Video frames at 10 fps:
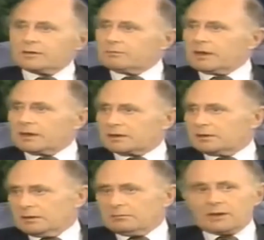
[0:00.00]
They held them
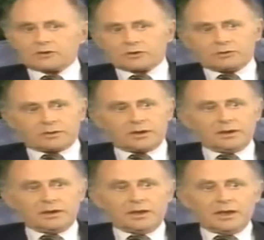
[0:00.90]
back near
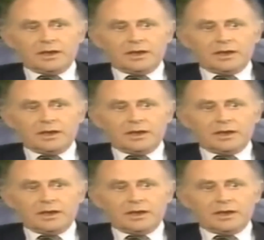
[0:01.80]
Manchuria.